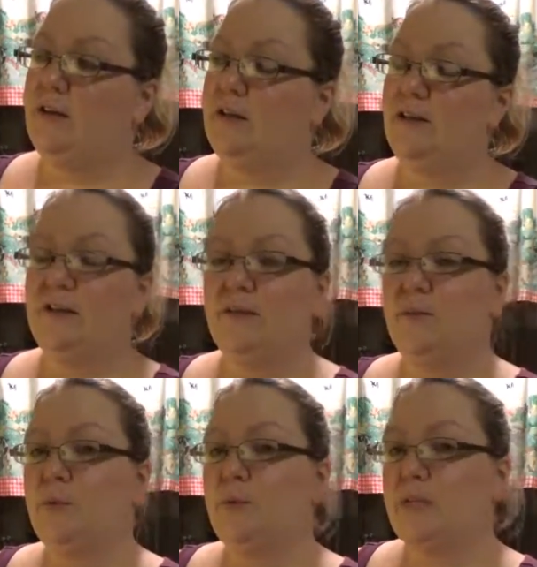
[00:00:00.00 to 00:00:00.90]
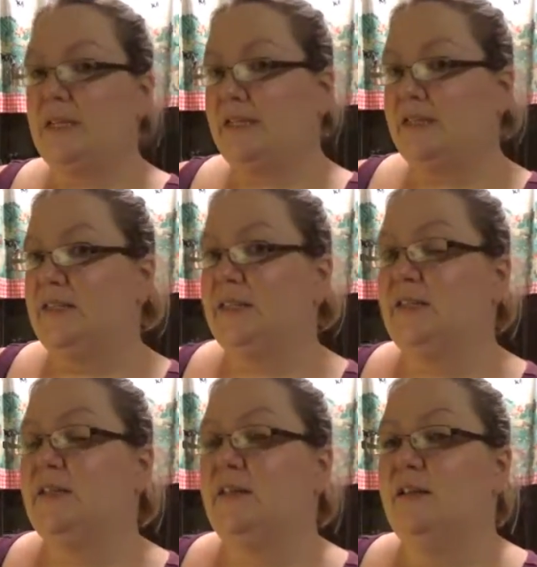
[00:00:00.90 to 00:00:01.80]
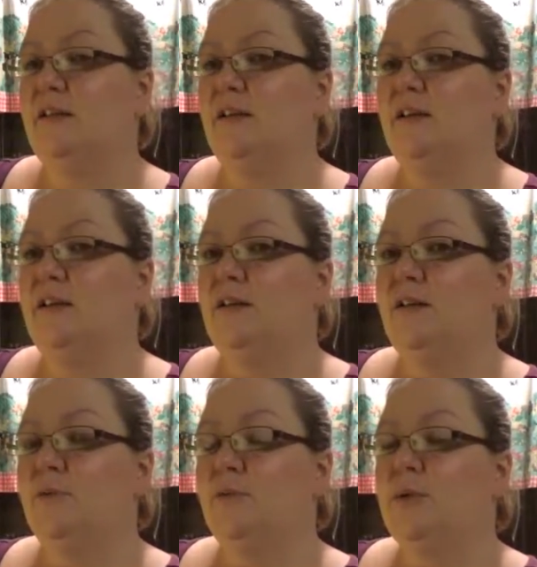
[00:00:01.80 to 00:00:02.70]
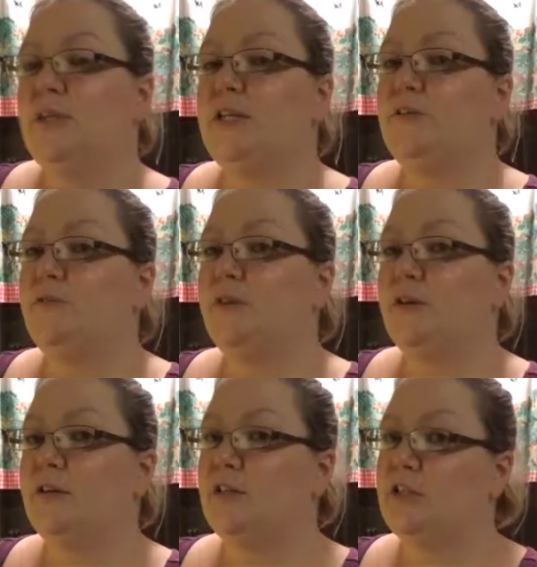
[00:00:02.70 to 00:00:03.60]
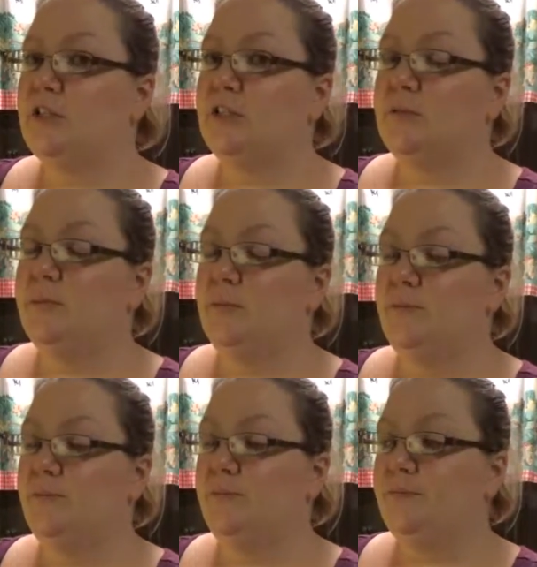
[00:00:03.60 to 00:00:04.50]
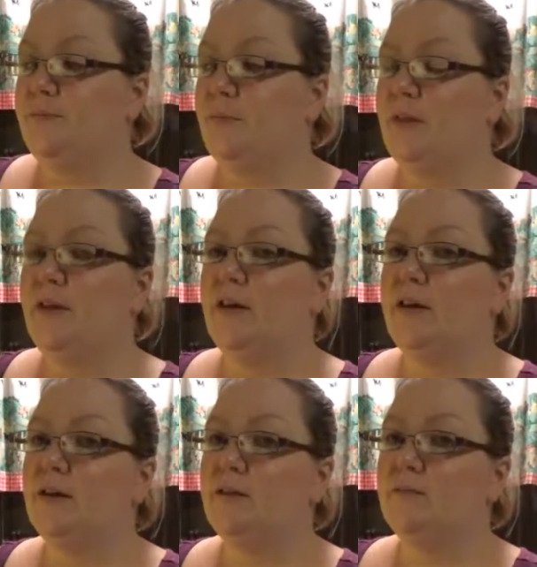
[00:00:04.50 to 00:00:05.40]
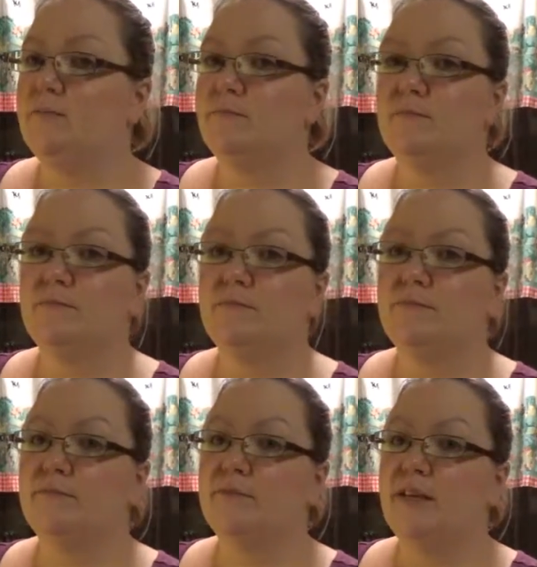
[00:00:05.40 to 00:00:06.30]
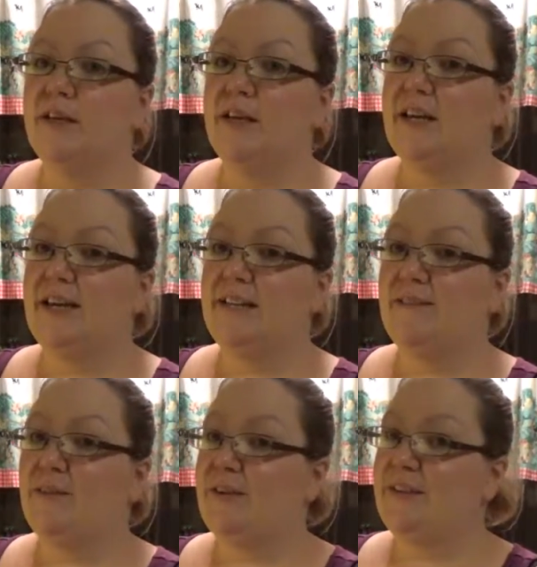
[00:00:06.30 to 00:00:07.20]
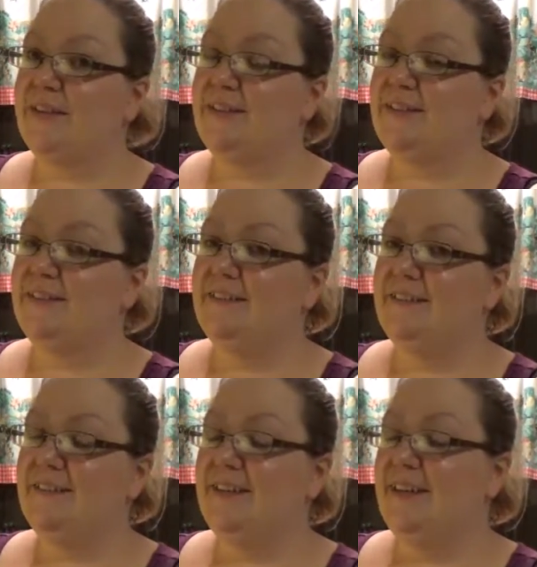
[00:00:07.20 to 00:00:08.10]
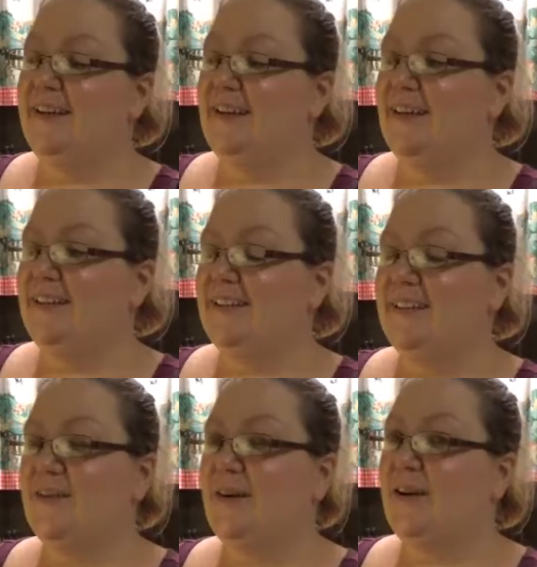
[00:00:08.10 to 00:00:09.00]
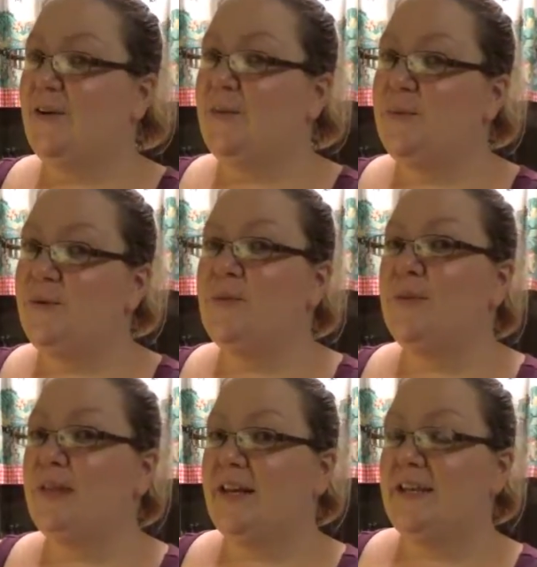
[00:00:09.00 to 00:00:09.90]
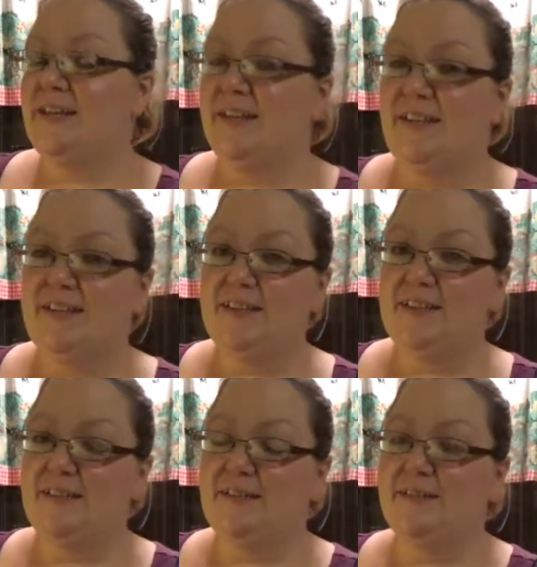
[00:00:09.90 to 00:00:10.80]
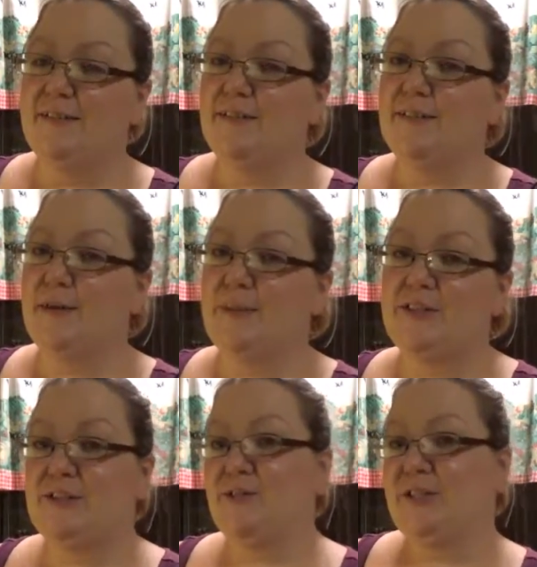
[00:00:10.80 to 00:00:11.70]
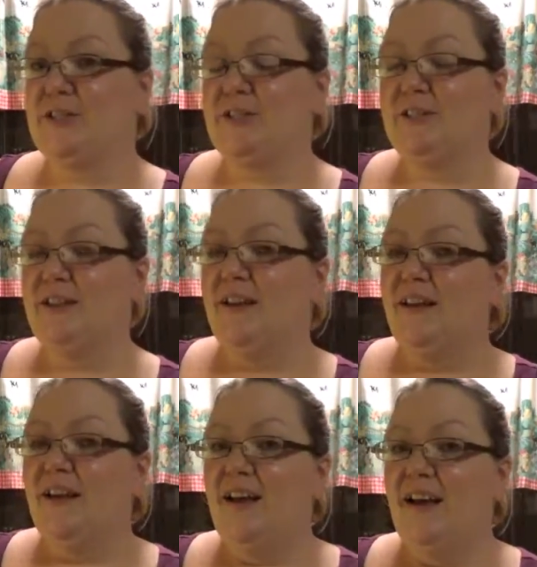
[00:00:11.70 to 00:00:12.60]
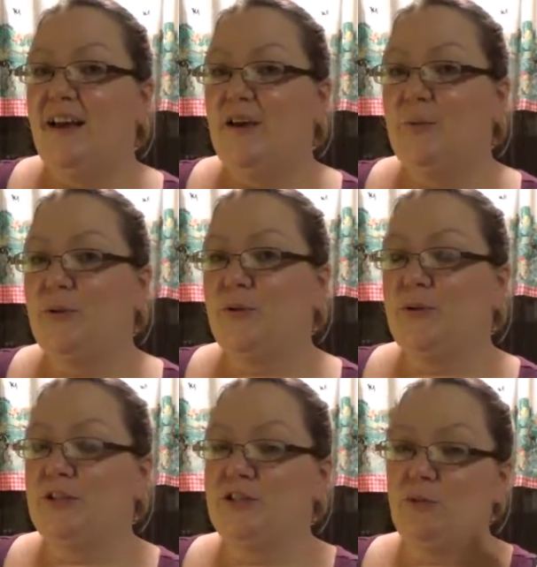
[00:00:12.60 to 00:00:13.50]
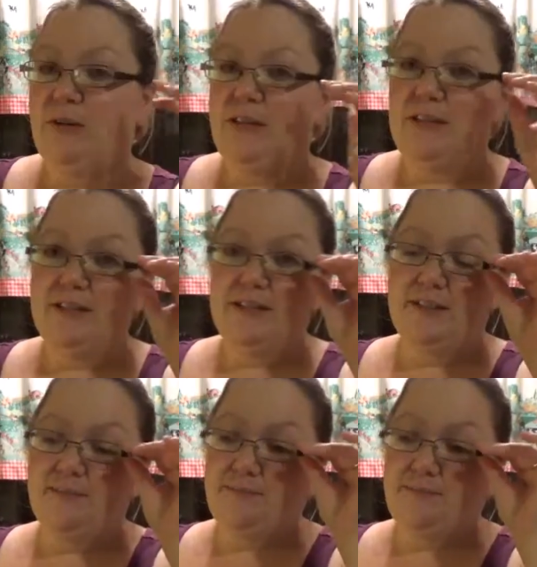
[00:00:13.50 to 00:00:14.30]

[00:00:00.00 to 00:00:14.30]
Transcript: that's simple, easy, fairly cheap, and it's very tasty. So I hope you like this demonstration. I hope you enjoy this,